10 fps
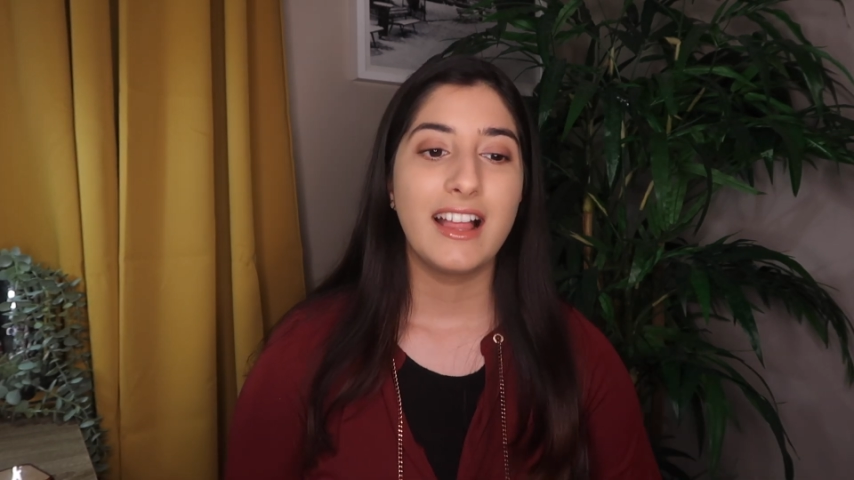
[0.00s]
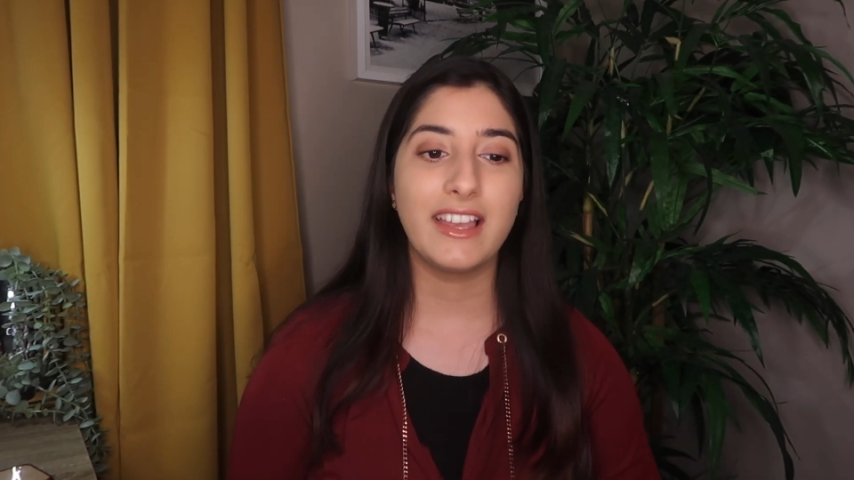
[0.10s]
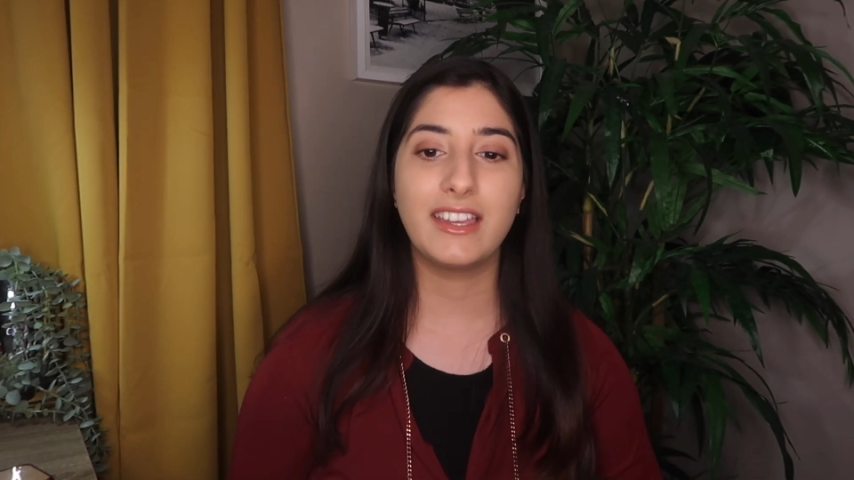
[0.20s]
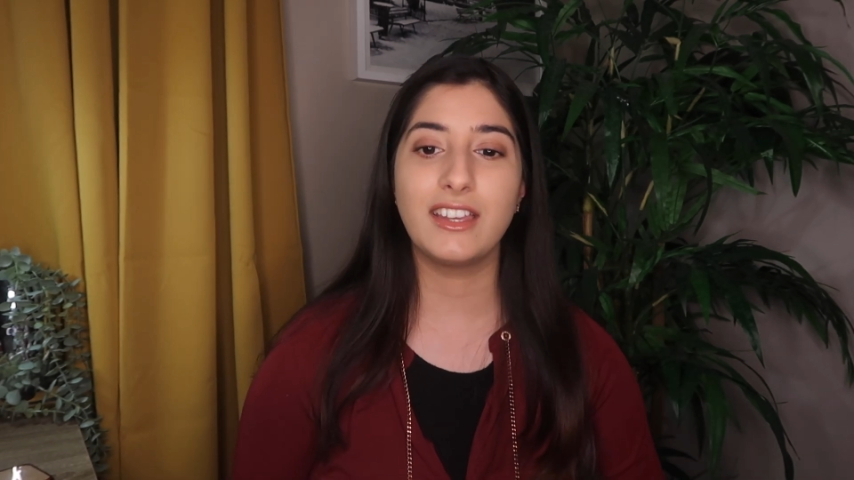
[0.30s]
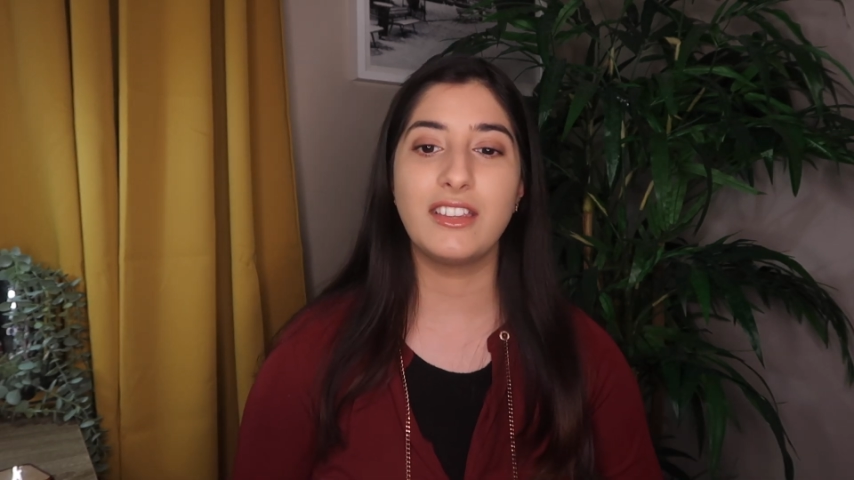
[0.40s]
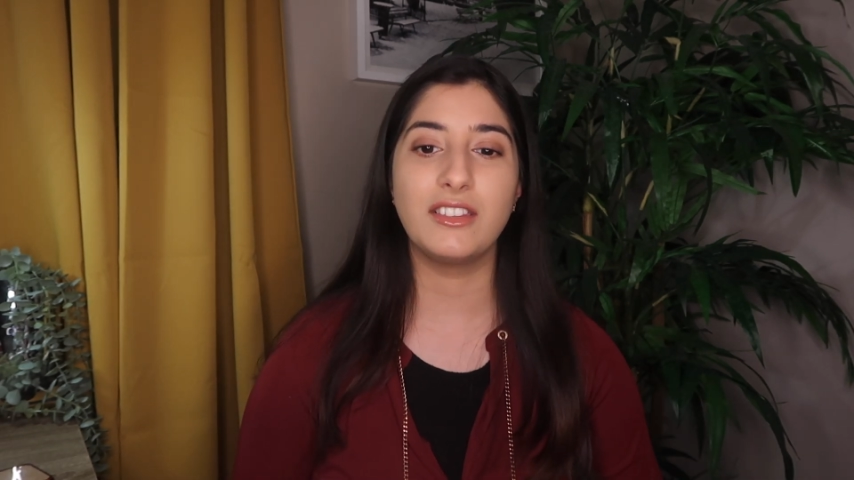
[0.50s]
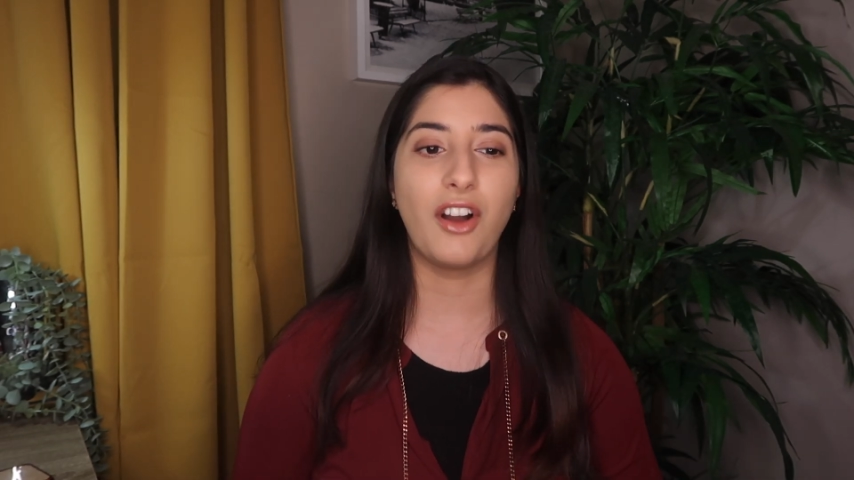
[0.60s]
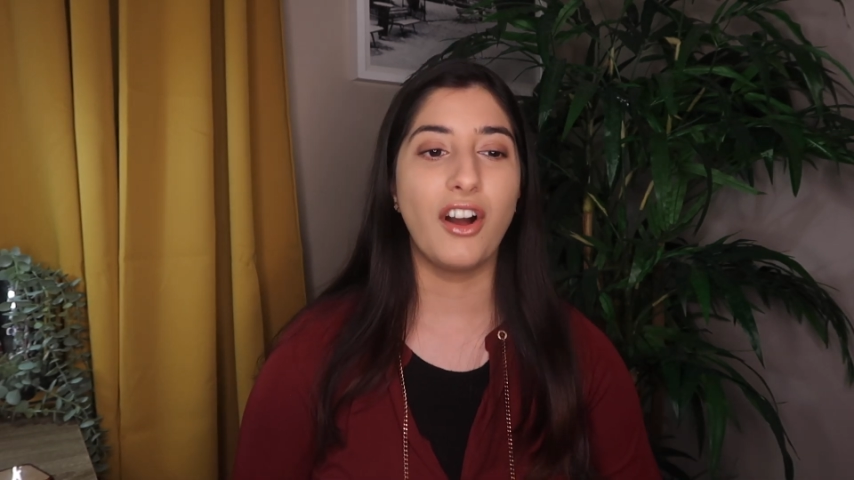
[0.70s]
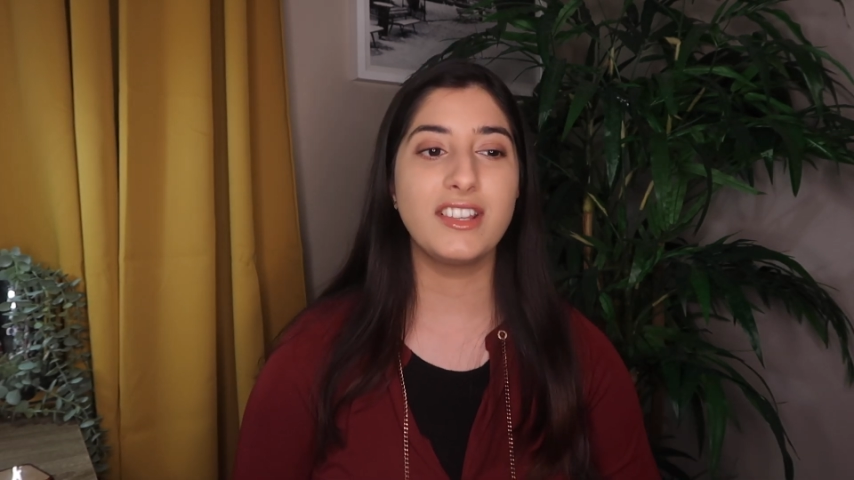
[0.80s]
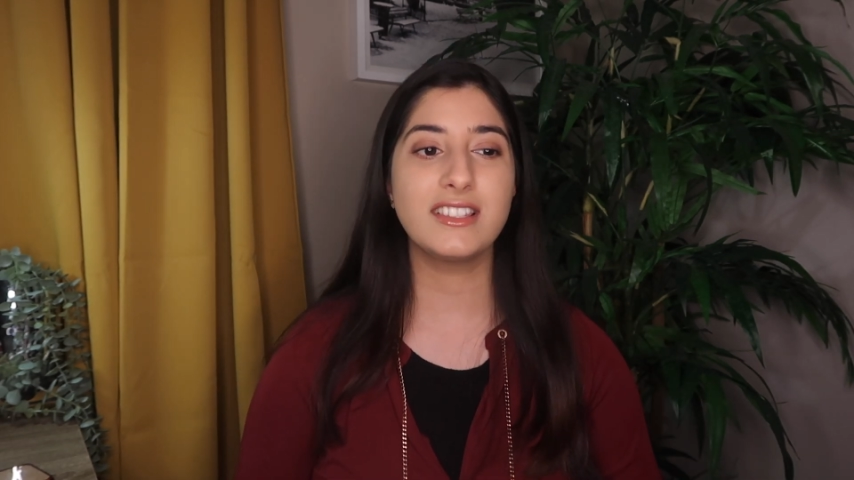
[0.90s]
Like
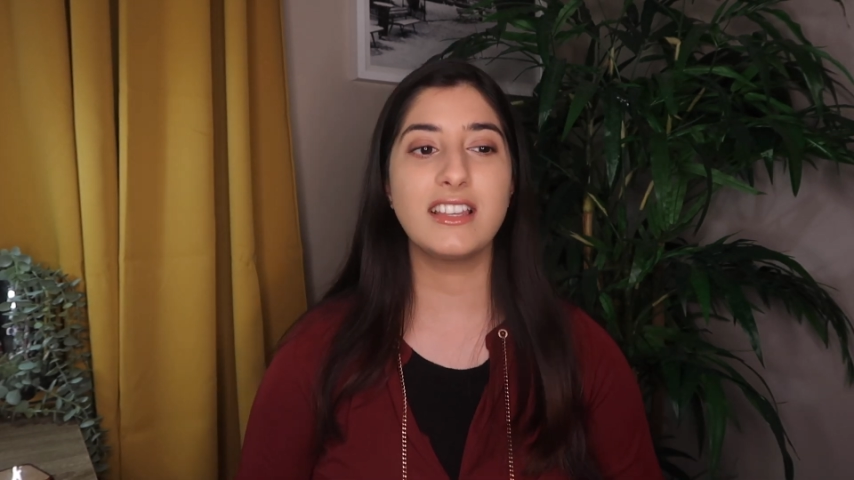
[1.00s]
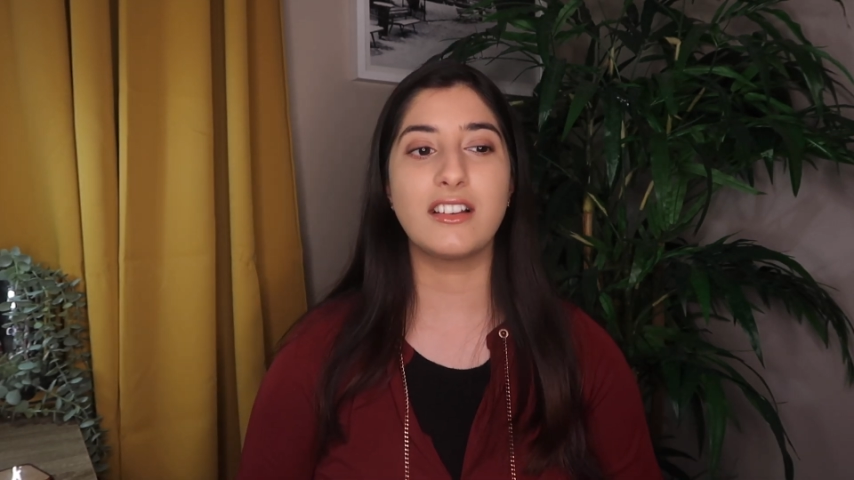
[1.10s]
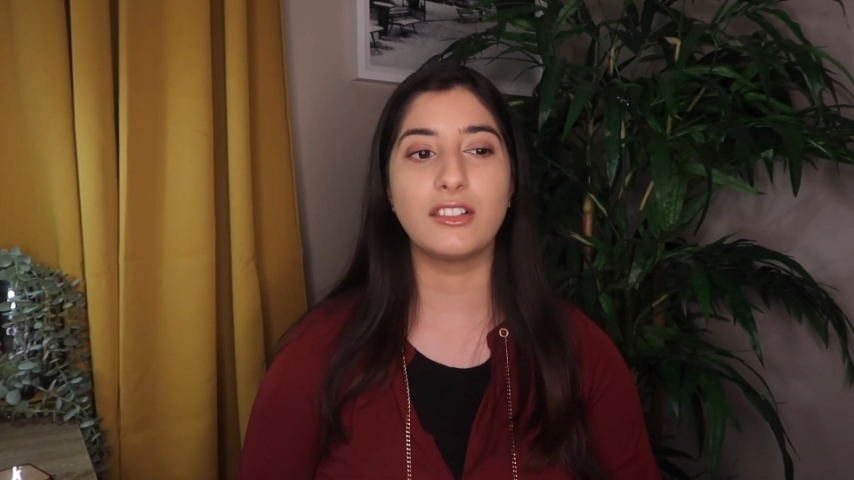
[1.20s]
honestly,